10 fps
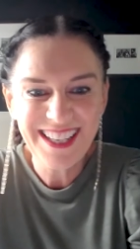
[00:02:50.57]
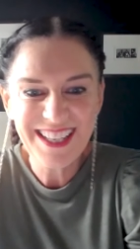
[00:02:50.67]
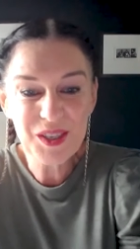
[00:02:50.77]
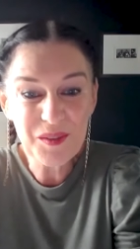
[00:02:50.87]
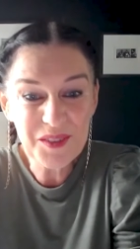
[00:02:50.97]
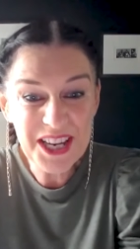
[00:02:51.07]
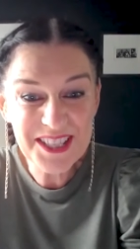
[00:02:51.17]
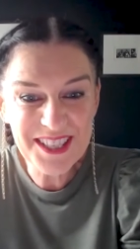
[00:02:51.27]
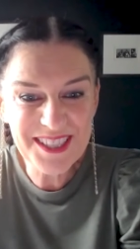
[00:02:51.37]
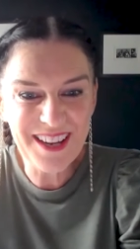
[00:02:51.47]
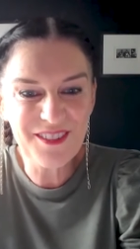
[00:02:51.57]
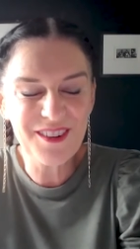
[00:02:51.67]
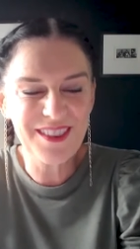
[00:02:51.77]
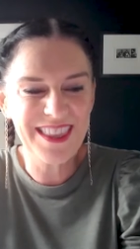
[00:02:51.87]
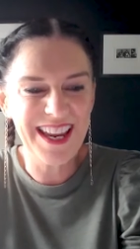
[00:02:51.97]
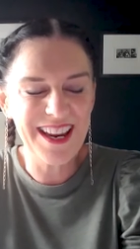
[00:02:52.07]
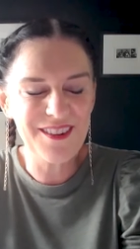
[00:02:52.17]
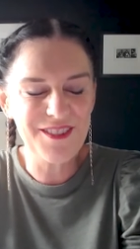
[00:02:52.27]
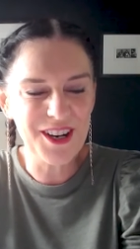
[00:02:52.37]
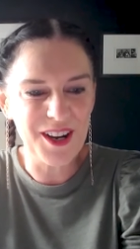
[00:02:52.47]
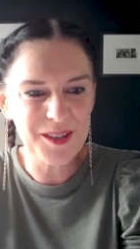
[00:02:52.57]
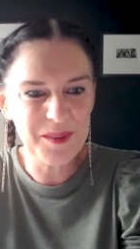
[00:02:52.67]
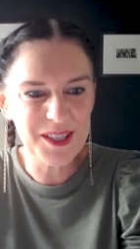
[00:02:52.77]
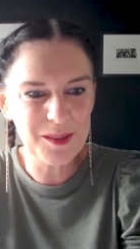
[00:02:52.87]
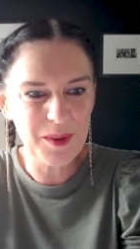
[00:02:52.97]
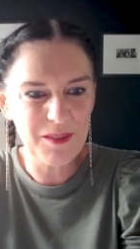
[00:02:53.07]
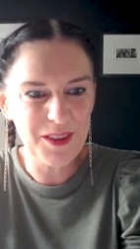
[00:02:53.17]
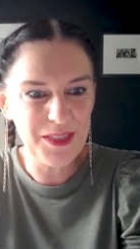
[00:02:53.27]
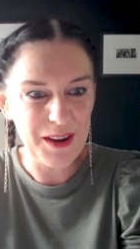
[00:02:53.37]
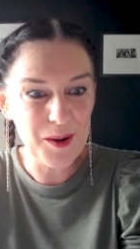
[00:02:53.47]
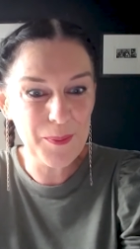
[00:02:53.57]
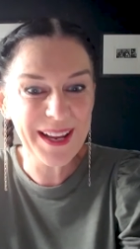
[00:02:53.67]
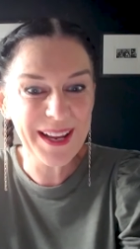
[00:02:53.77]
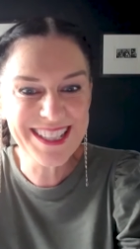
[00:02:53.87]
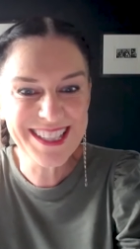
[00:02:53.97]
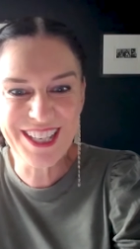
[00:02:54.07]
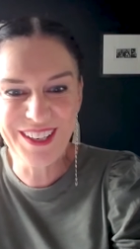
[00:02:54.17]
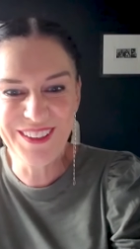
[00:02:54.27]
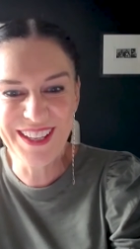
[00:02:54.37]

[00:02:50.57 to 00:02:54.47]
in some cases they re- they regard me as a bit of a therapist to